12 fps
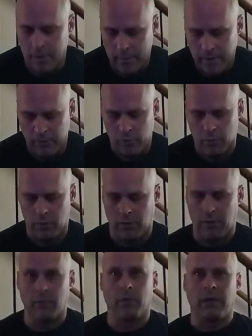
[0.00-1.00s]
I mean, they're
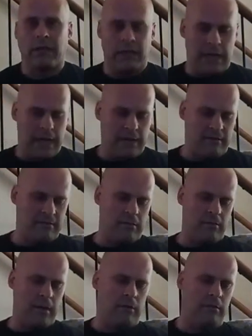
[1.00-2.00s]
really, really light,
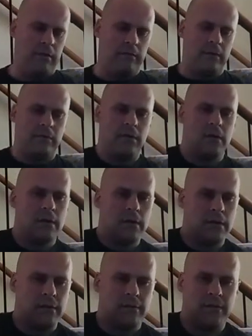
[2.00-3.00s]
so they don't even,
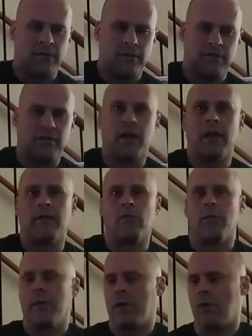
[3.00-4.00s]
this is not even
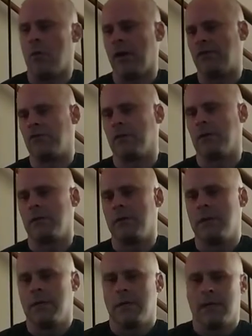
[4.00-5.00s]
going to be a question
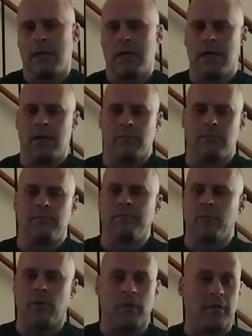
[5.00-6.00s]

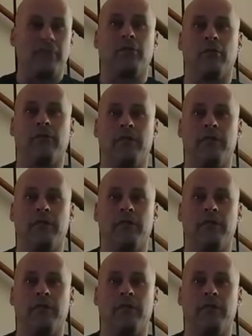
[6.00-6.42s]
whether these are going to